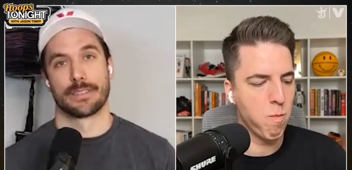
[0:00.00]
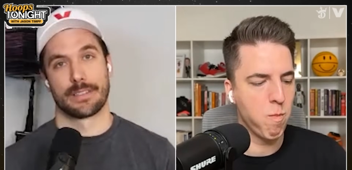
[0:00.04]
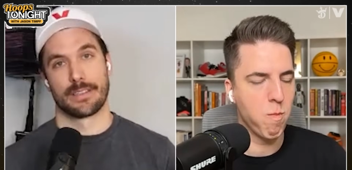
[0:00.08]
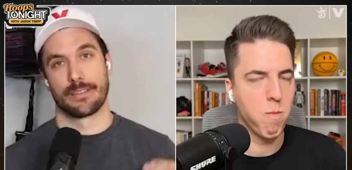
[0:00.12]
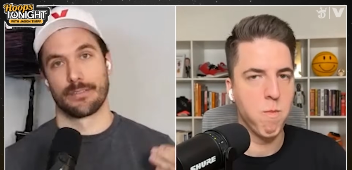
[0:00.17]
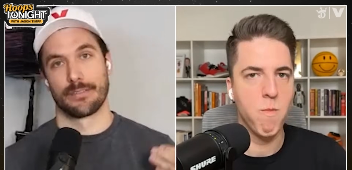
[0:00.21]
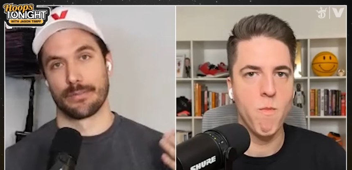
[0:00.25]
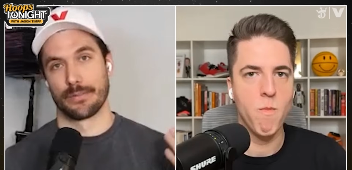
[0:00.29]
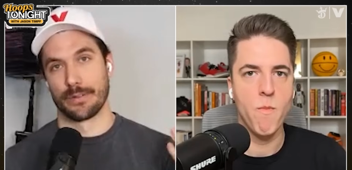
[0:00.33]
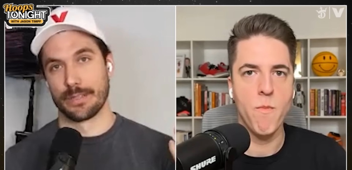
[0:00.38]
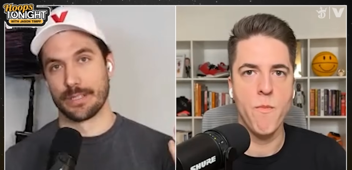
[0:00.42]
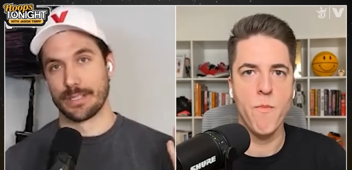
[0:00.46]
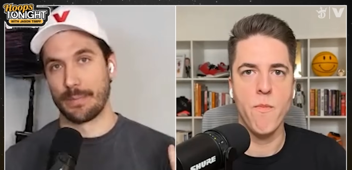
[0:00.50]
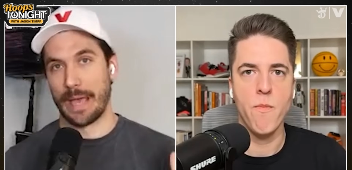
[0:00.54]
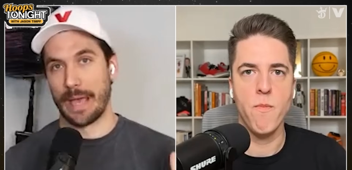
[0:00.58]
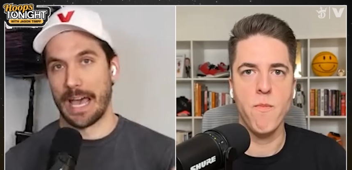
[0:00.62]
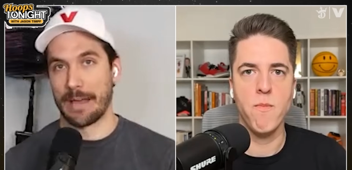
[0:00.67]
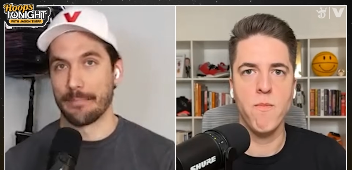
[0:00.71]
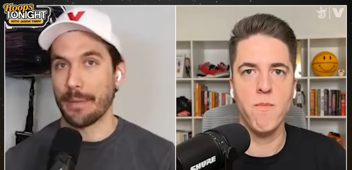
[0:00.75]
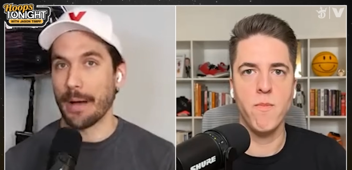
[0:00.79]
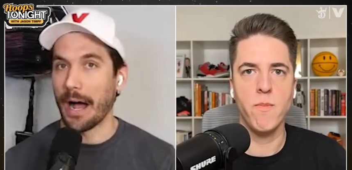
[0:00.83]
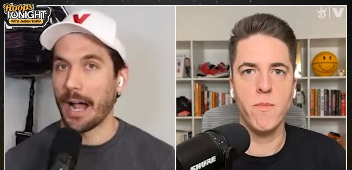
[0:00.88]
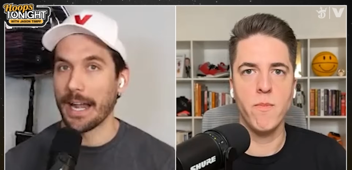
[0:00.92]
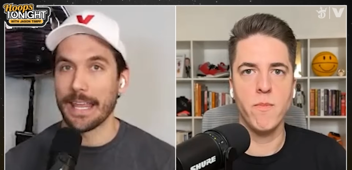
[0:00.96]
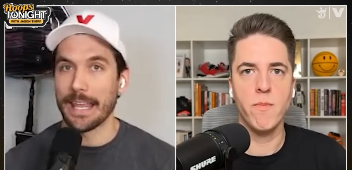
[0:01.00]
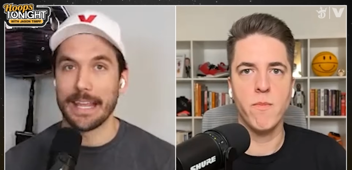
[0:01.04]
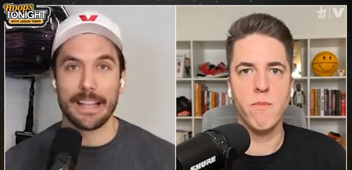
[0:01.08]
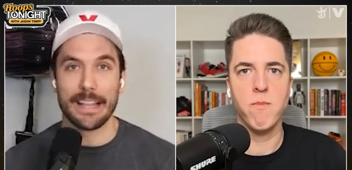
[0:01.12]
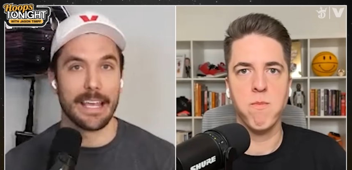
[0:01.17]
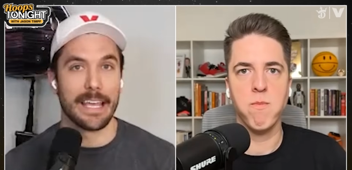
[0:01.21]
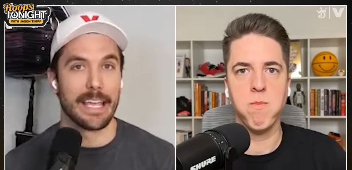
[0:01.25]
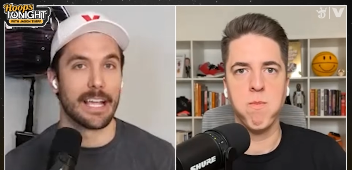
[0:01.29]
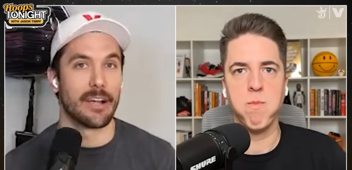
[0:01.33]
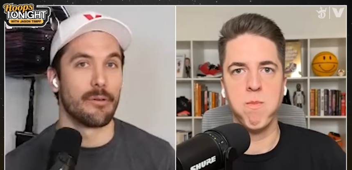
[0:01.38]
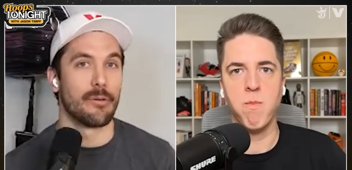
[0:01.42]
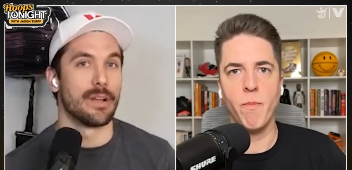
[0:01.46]
Speaker 1: There was bad body
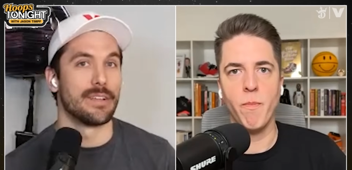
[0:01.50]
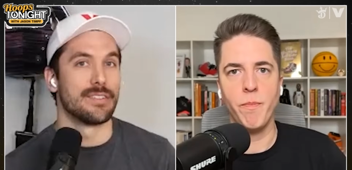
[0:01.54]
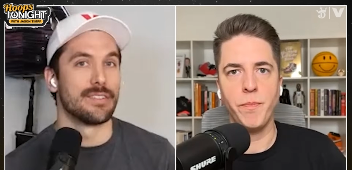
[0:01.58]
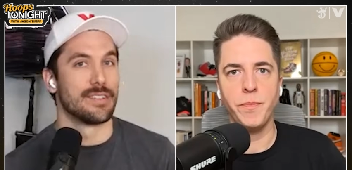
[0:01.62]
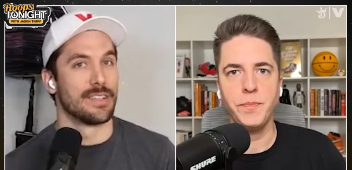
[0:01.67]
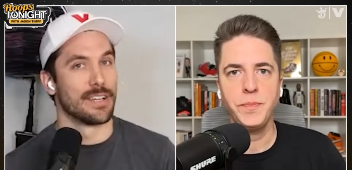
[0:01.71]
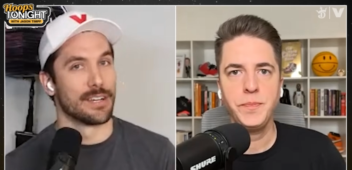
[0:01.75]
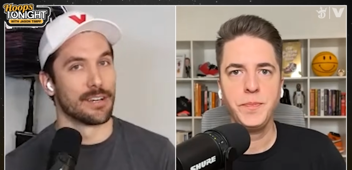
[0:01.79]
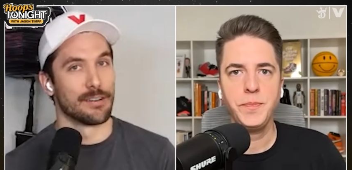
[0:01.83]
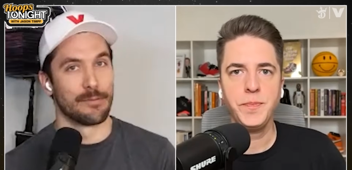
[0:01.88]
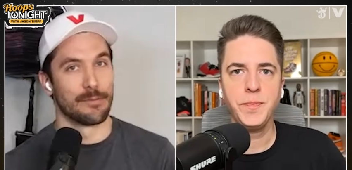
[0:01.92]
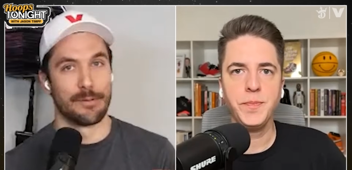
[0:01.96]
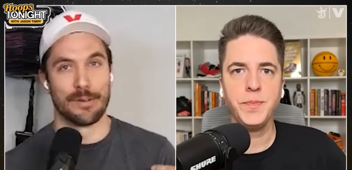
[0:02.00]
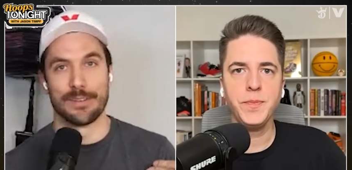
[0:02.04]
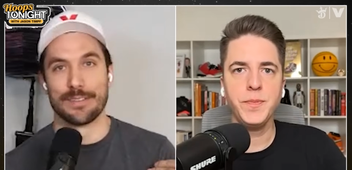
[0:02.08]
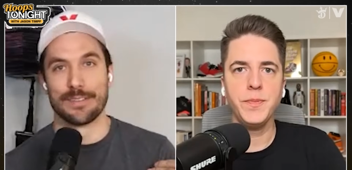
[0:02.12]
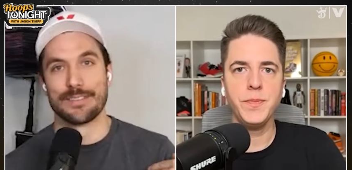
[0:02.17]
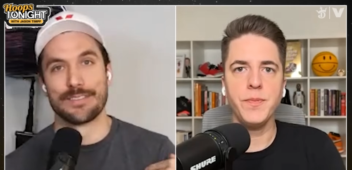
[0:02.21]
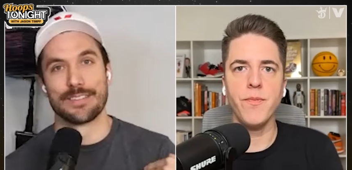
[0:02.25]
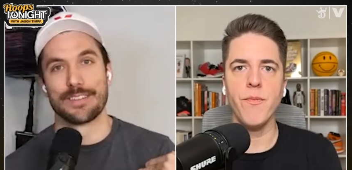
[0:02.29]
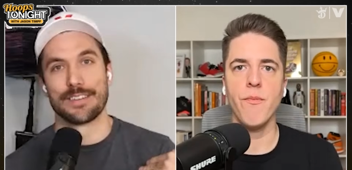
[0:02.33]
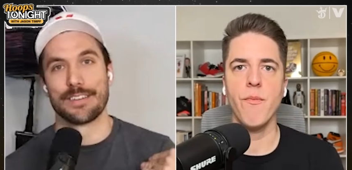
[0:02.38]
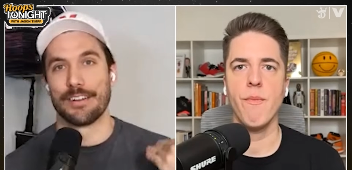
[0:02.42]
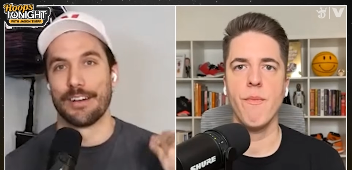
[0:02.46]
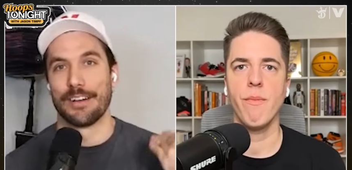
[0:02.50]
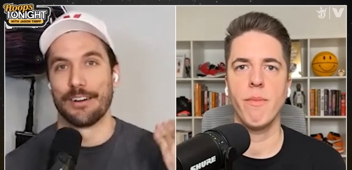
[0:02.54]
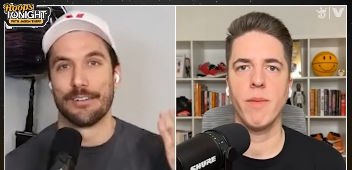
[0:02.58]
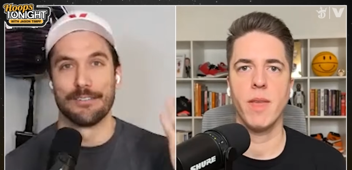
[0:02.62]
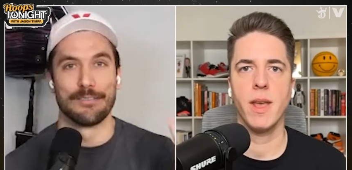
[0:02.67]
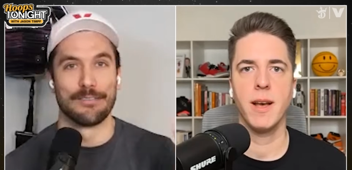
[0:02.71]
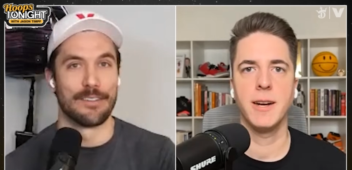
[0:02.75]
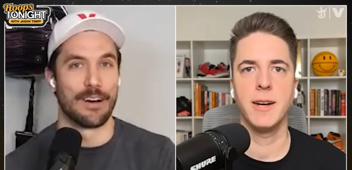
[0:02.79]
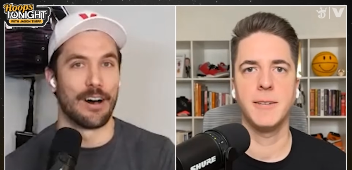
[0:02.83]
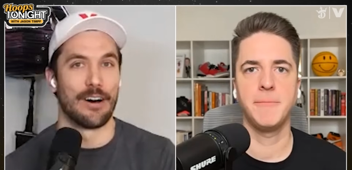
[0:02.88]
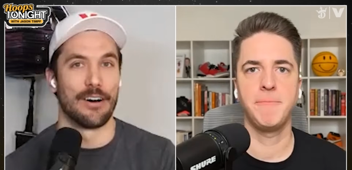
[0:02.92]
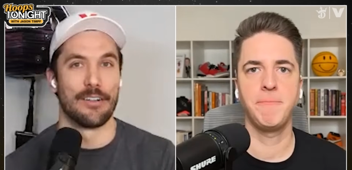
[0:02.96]
language. There was, you
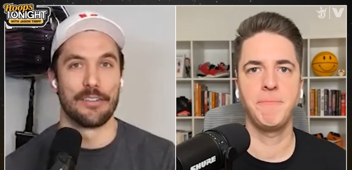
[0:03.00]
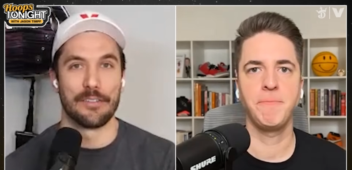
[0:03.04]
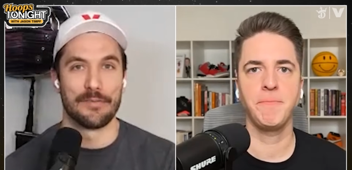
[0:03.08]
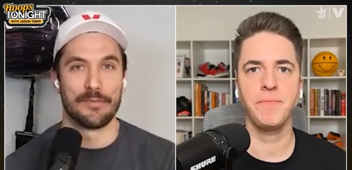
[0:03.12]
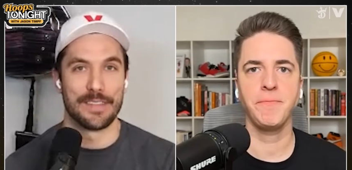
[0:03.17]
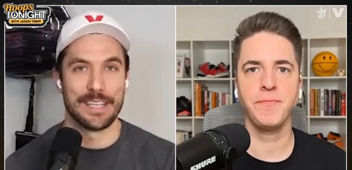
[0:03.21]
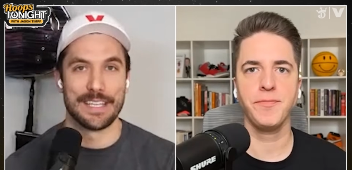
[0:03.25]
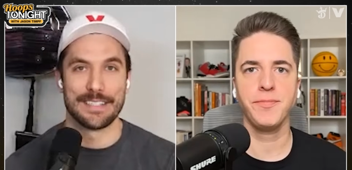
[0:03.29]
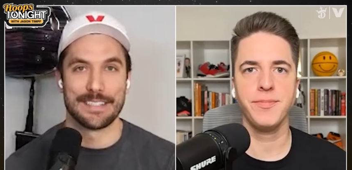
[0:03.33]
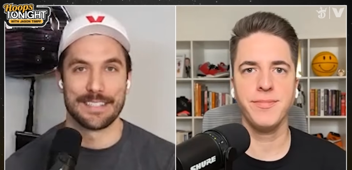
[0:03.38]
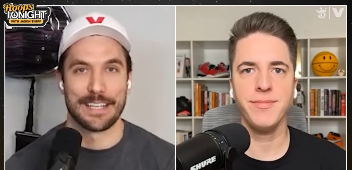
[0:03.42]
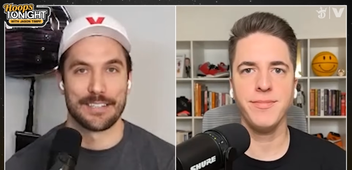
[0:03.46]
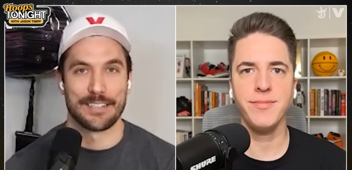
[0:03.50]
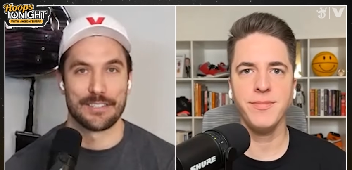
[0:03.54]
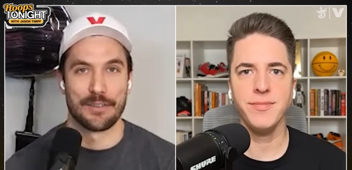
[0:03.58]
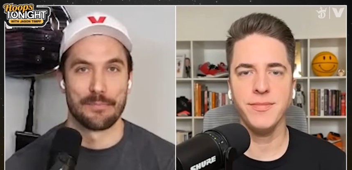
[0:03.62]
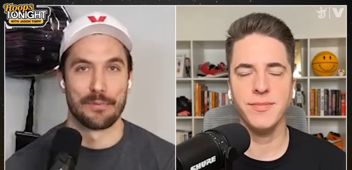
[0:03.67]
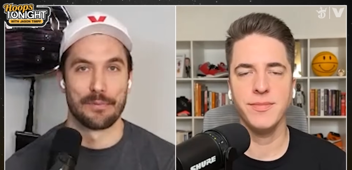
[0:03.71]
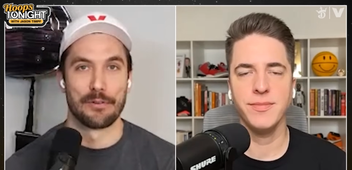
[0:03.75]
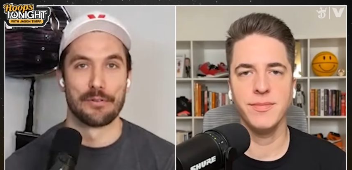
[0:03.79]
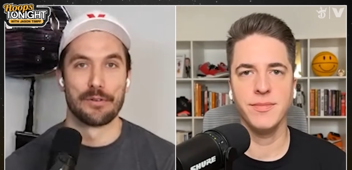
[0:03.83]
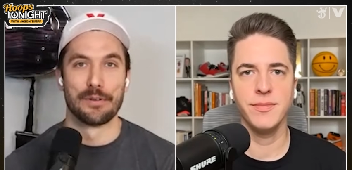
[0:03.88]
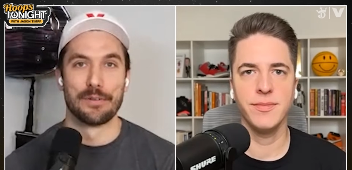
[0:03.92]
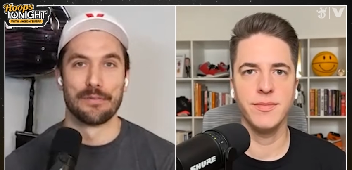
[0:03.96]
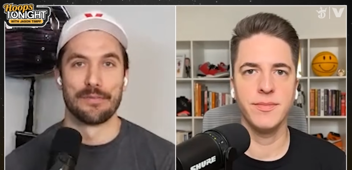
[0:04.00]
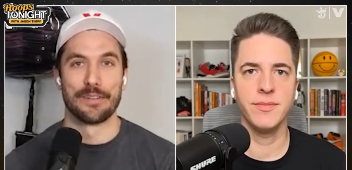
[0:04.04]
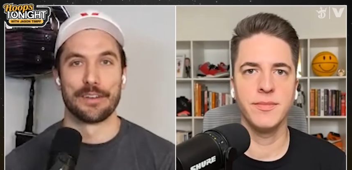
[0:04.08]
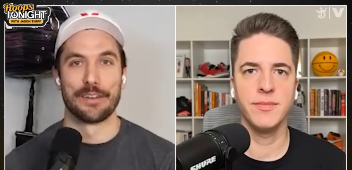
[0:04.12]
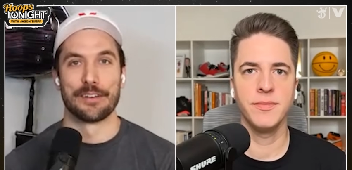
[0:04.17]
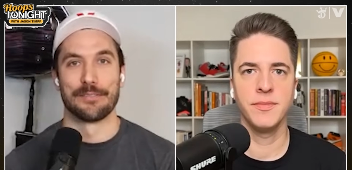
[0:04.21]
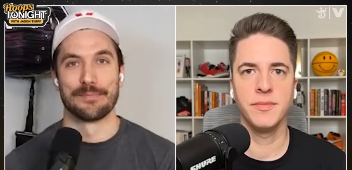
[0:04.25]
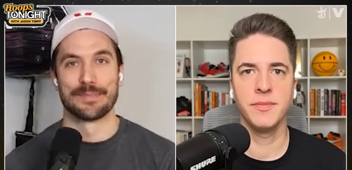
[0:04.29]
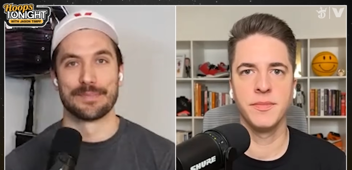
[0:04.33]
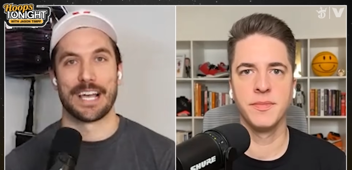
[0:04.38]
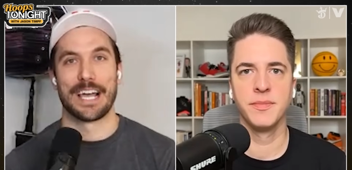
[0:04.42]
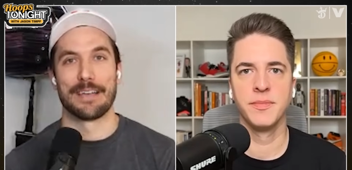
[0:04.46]
know, all of these like Zapruder
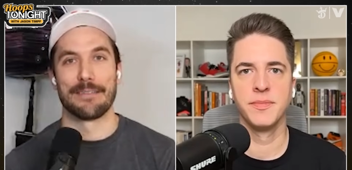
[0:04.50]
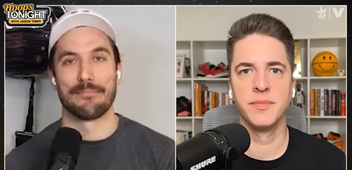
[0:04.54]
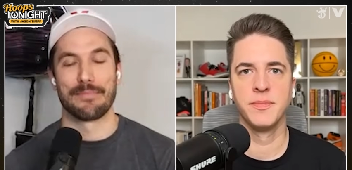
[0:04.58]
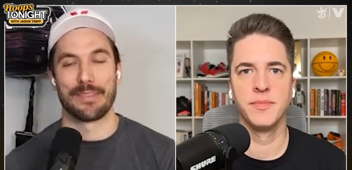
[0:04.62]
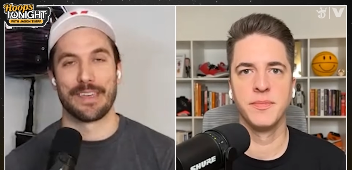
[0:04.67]
film type